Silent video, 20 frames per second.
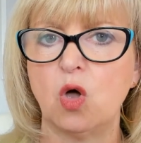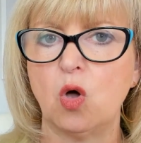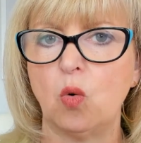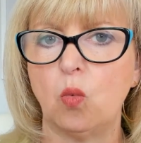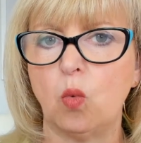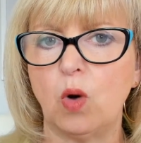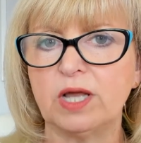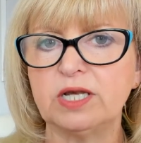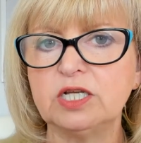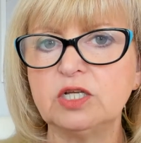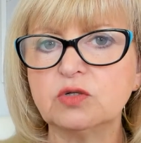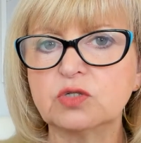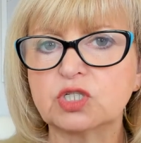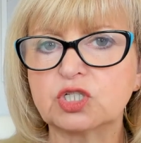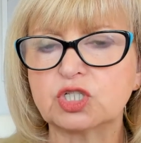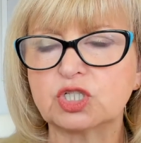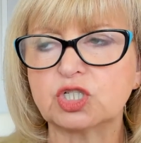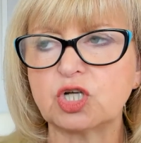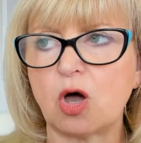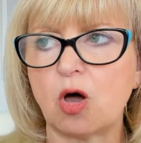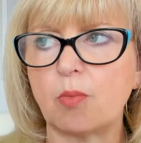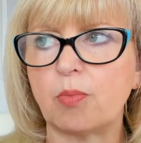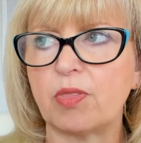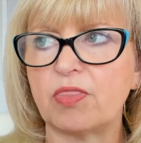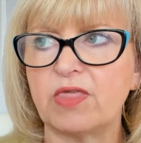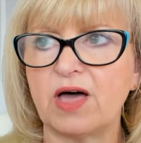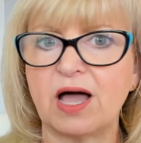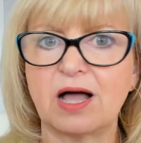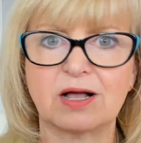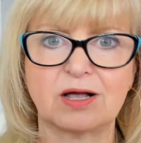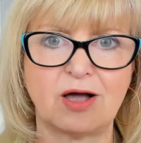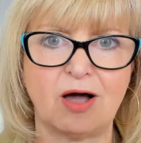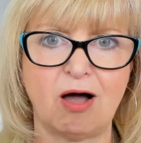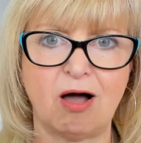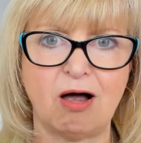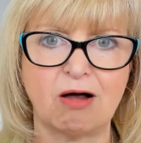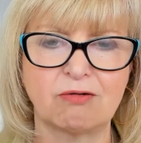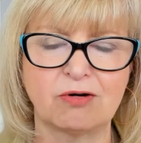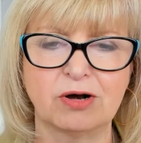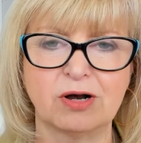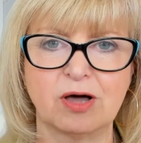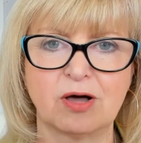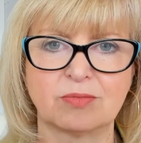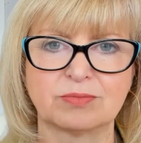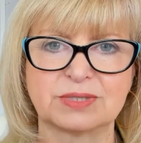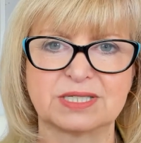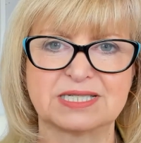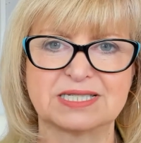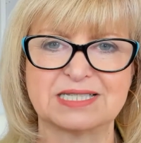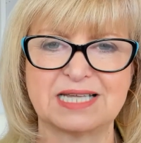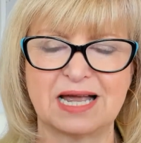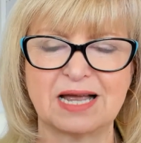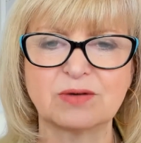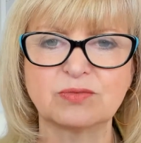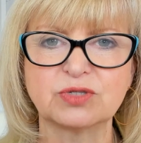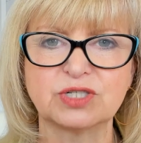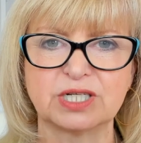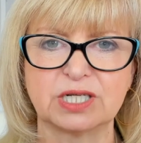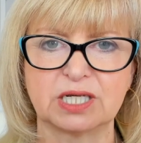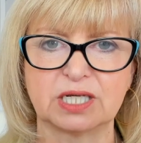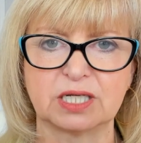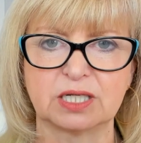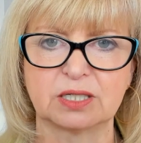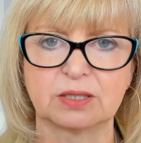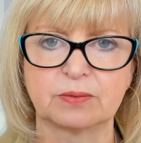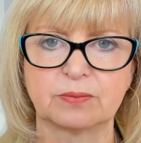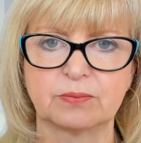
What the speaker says: when you stop that car alarm sounding,